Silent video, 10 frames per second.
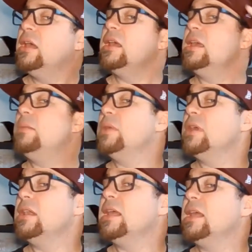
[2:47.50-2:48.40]

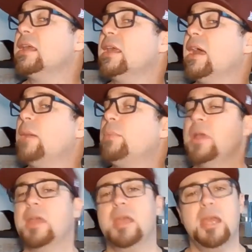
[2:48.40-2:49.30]
hippie knit cap.
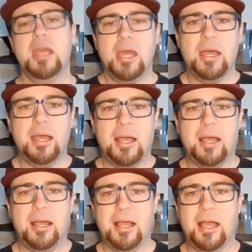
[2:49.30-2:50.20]
Uh,